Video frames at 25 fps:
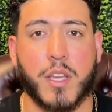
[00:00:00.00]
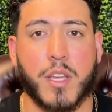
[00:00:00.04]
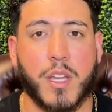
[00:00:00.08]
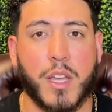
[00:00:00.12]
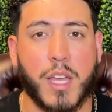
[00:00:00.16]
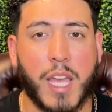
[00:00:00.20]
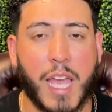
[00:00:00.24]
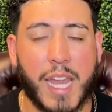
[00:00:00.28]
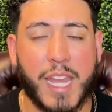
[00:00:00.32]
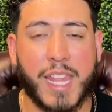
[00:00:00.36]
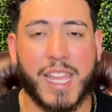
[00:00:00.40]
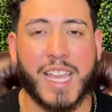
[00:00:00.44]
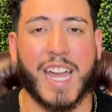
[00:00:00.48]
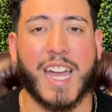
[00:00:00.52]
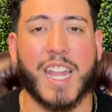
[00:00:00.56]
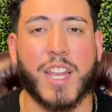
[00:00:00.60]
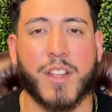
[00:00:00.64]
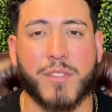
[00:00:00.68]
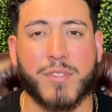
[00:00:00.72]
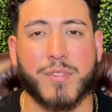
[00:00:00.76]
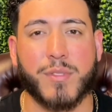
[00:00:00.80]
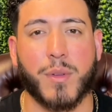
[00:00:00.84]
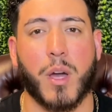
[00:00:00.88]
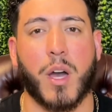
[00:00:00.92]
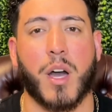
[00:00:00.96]
any kind
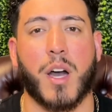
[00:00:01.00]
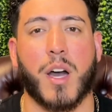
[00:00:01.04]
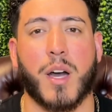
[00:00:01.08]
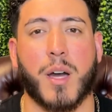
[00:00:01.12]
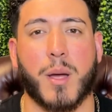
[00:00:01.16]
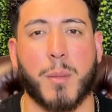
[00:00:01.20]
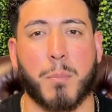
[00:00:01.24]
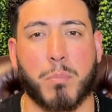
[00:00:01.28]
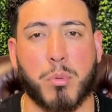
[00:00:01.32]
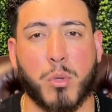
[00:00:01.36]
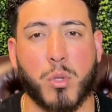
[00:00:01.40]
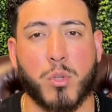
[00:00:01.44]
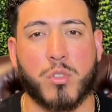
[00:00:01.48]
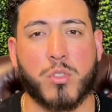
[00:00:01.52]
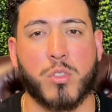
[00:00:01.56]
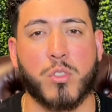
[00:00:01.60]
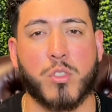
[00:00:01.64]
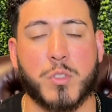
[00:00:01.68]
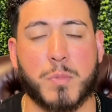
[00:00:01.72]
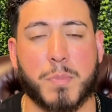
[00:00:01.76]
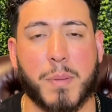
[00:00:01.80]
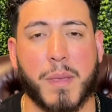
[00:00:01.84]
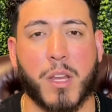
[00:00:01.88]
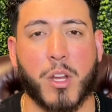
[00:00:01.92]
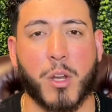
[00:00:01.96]
of Bluetooth
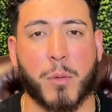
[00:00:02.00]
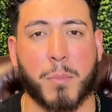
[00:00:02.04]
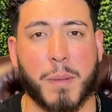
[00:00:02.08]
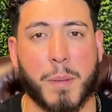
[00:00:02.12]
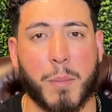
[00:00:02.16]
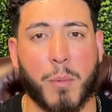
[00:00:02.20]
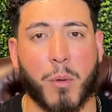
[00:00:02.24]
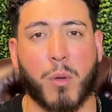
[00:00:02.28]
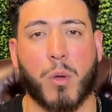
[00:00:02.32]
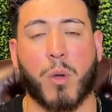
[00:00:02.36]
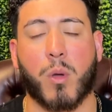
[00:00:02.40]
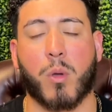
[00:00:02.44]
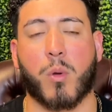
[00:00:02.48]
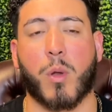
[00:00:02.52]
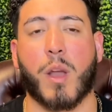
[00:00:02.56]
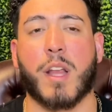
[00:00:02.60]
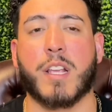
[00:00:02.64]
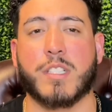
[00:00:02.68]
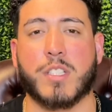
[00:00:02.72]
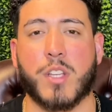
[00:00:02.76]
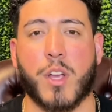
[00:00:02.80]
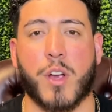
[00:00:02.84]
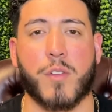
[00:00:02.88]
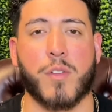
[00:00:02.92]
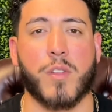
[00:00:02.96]
speaker, people go
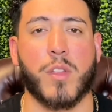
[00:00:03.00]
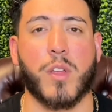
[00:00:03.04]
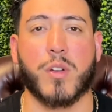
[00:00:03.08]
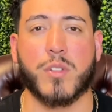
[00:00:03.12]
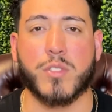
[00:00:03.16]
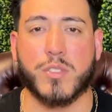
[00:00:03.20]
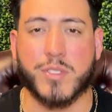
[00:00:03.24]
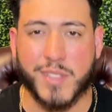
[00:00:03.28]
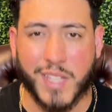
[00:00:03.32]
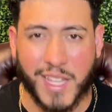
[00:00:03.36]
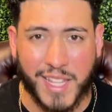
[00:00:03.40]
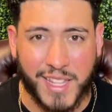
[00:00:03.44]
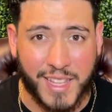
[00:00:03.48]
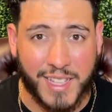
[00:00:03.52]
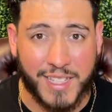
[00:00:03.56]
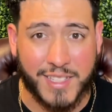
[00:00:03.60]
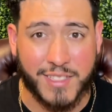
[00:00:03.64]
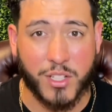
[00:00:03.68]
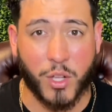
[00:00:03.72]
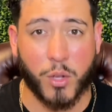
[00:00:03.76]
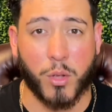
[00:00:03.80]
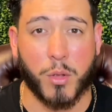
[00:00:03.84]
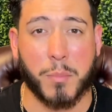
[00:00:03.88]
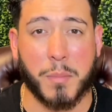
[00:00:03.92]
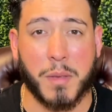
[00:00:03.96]
crazy over those, and they
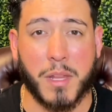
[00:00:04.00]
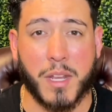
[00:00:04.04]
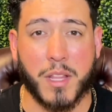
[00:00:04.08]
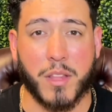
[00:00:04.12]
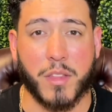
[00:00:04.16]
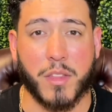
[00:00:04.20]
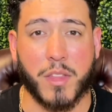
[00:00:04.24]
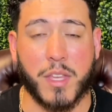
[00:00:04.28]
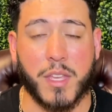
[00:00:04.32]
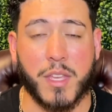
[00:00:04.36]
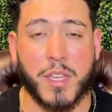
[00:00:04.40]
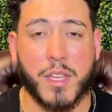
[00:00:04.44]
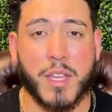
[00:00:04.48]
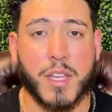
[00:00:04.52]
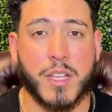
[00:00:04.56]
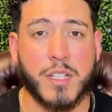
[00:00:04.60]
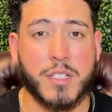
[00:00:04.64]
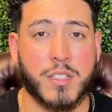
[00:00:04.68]
sell immediately.